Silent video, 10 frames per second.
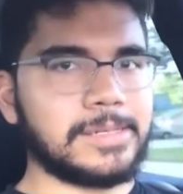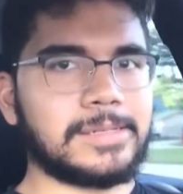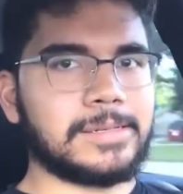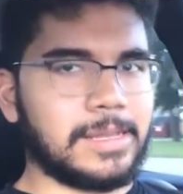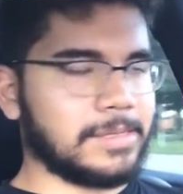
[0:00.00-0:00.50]

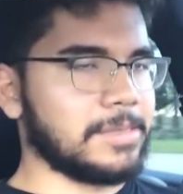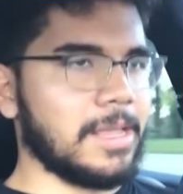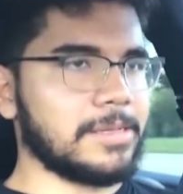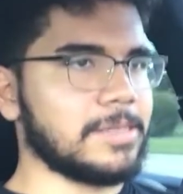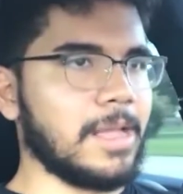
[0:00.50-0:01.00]
just
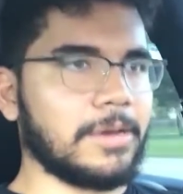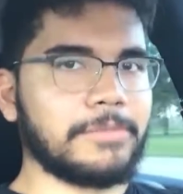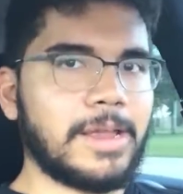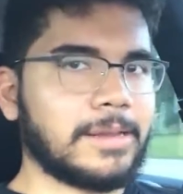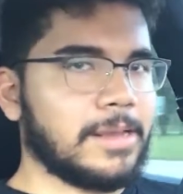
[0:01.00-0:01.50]
not
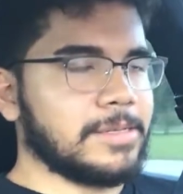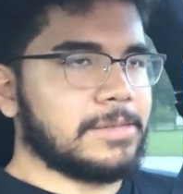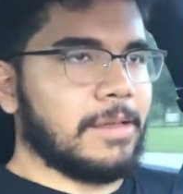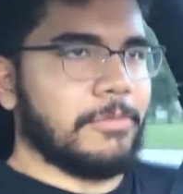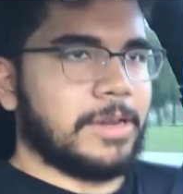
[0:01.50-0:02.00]
correct. I
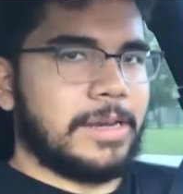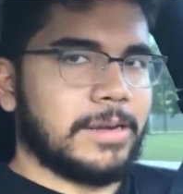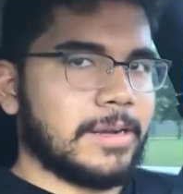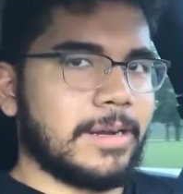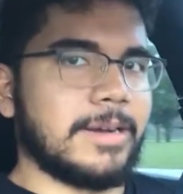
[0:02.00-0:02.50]
want to
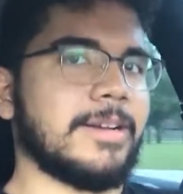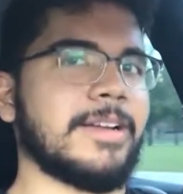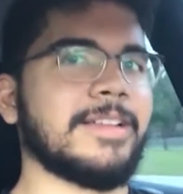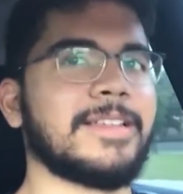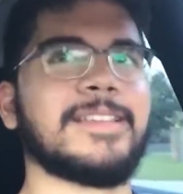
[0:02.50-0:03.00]
hear the car.
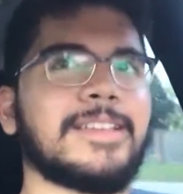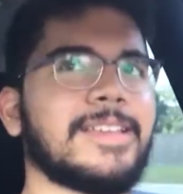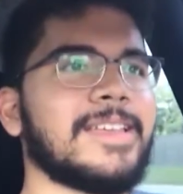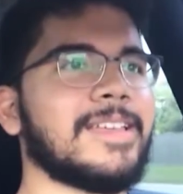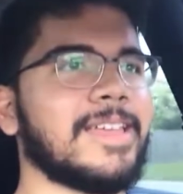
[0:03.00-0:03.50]

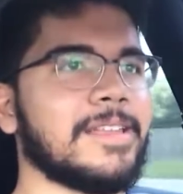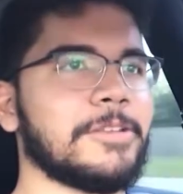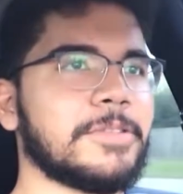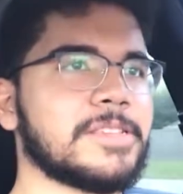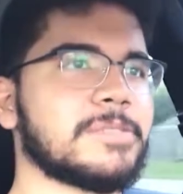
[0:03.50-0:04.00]
And,
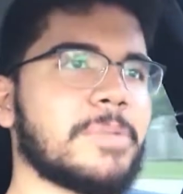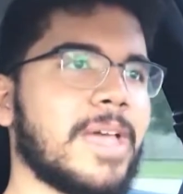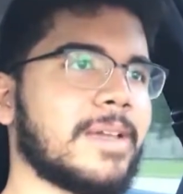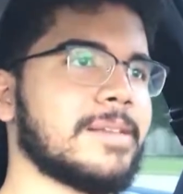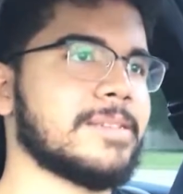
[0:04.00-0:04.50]
you know, this is
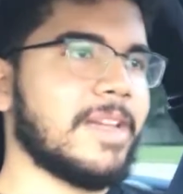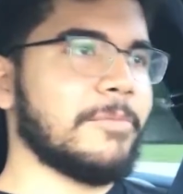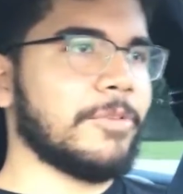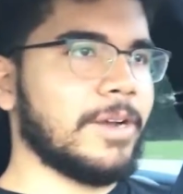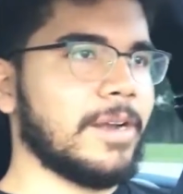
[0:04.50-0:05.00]
back at a
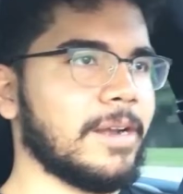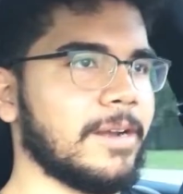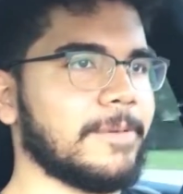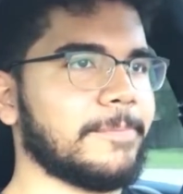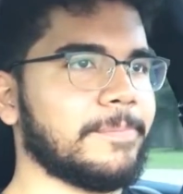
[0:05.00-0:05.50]
time
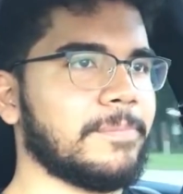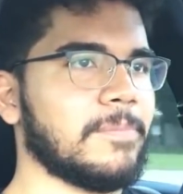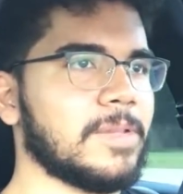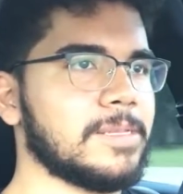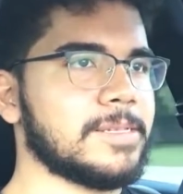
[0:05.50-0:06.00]
where
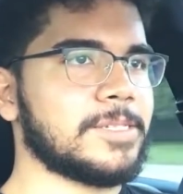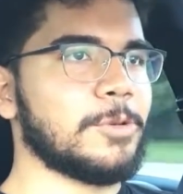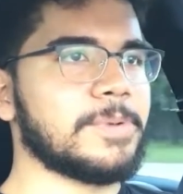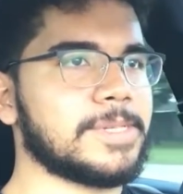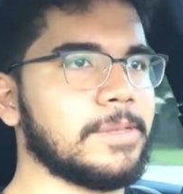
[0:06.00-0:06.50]

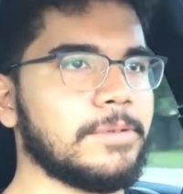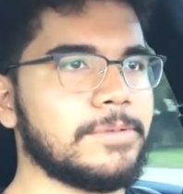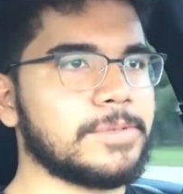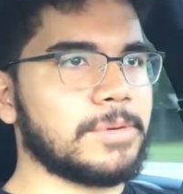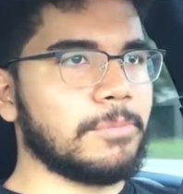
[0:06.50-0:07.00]
super
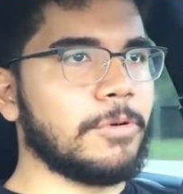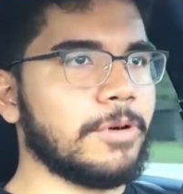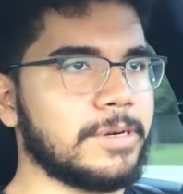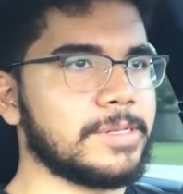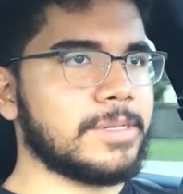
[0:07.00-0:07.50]
saloons are
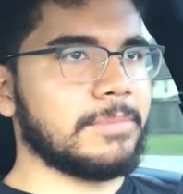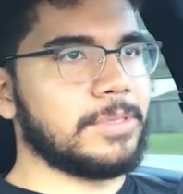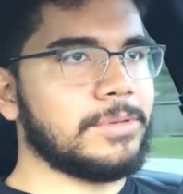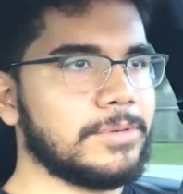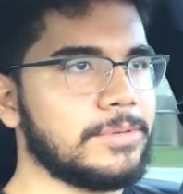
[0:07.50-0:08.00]
more
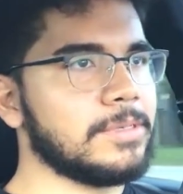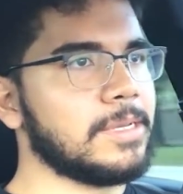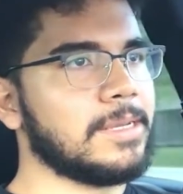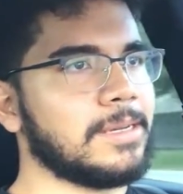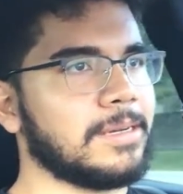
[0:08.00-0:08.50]
subdued.
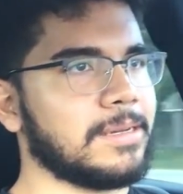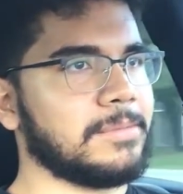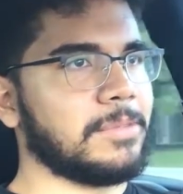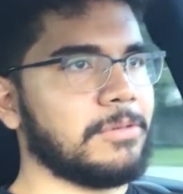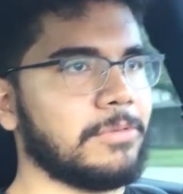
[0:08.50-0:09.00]

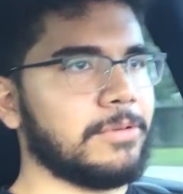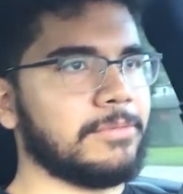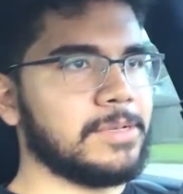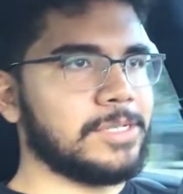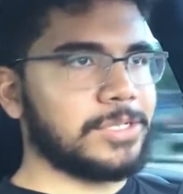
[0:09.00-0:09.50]
They
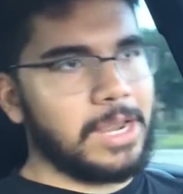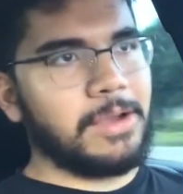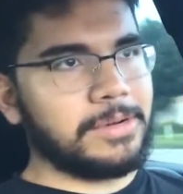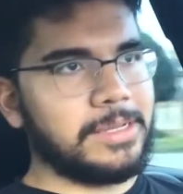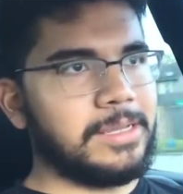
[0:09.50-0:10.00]
weren't really
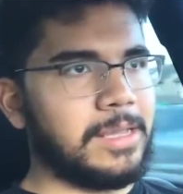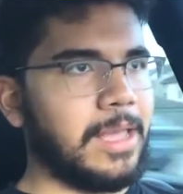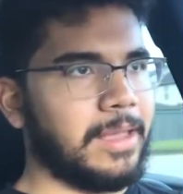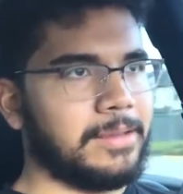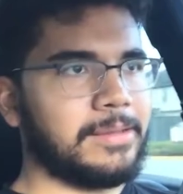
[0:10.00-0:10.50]
shouty
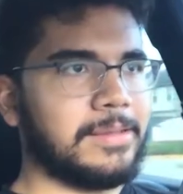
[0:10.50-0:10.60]
at,